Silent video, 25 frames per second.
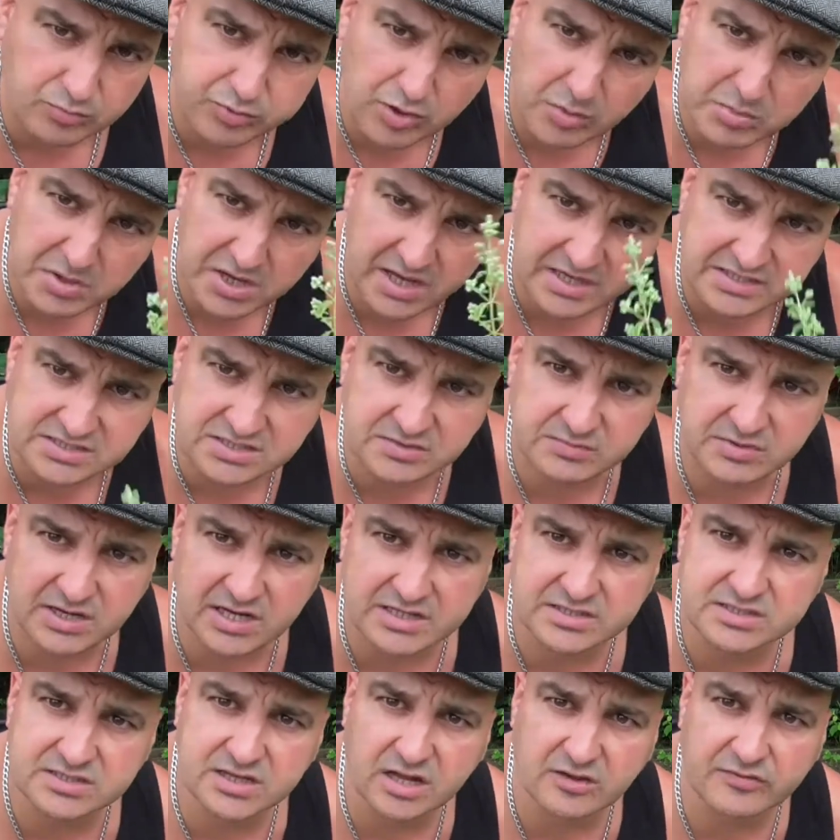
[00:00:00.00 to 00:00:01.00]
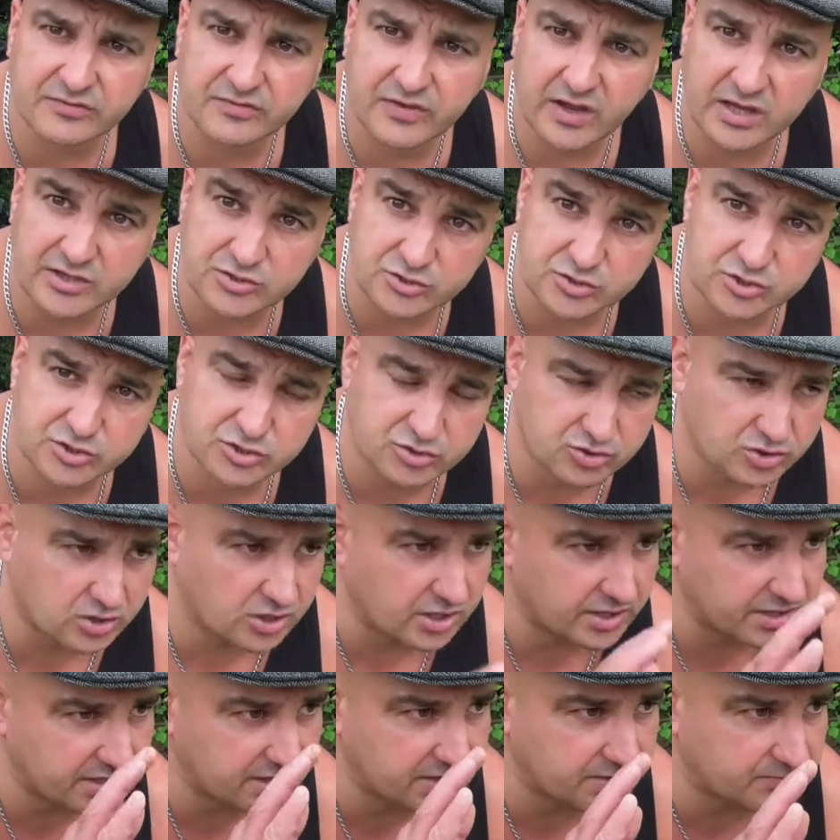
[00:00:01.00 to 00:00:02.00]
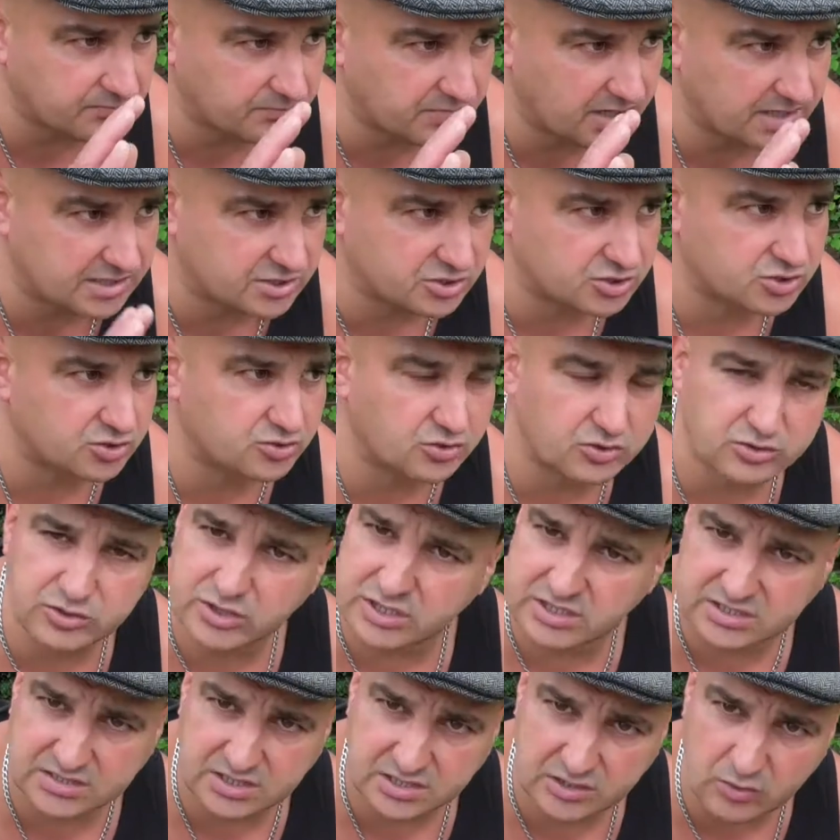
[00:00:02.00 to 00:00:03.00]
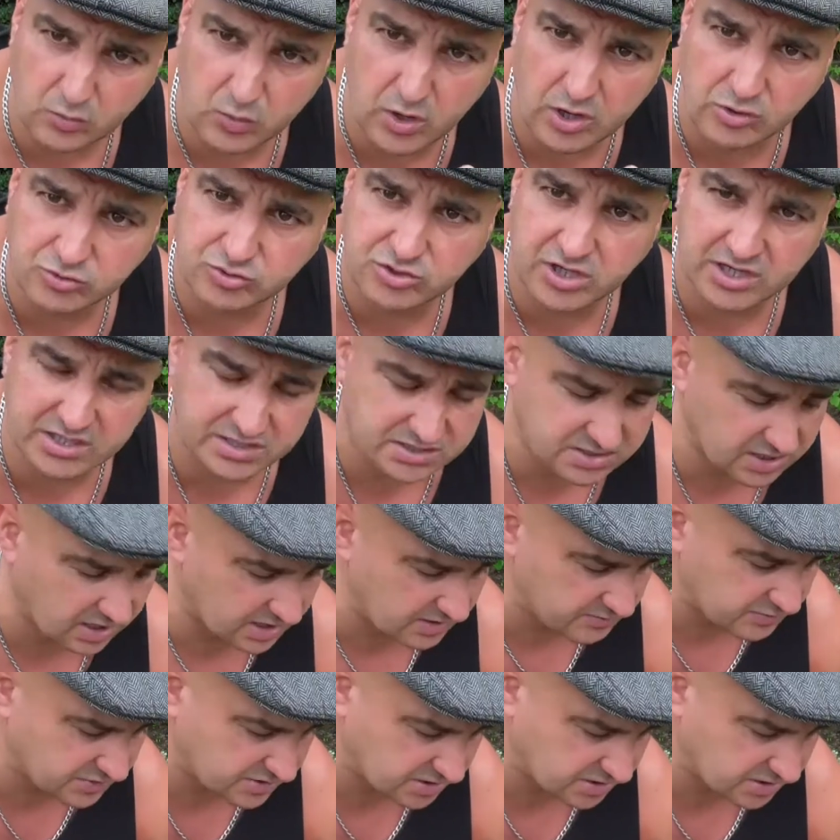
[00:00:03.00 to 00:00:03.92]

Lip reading: propagate some of that stuff, and just try and make sure that it's in a well-drained, sunny